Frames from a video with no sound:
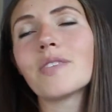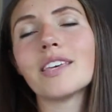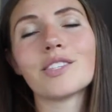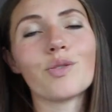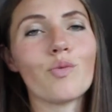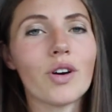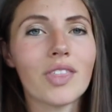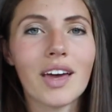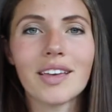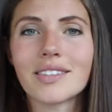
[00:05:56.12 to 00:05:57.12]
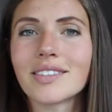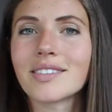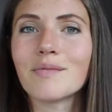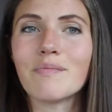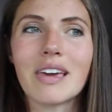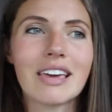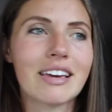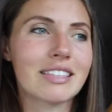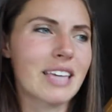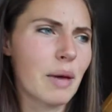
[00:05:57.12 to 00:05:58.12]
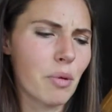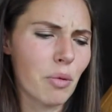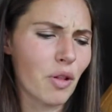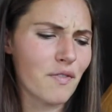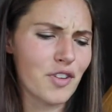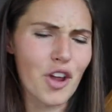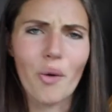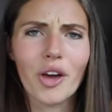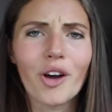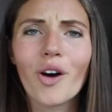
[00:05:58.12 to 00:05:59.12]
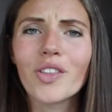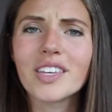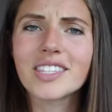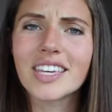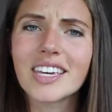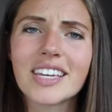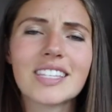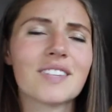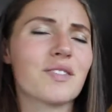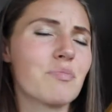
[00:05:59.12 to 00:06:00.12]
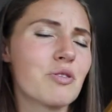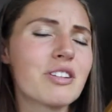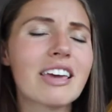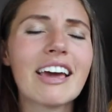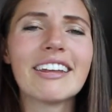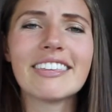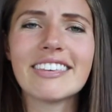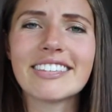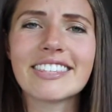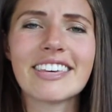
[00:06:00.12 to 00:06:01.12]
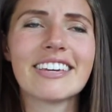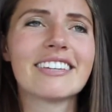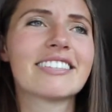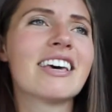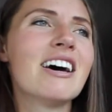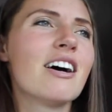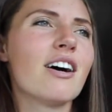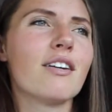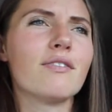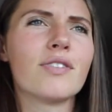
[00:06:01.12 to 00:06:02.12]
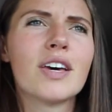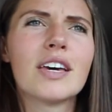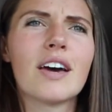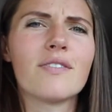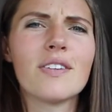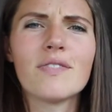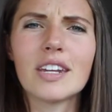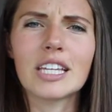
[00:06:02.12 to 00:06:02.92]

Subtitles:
is the one that is making us capable of knowing all these things, of communicating these things, of even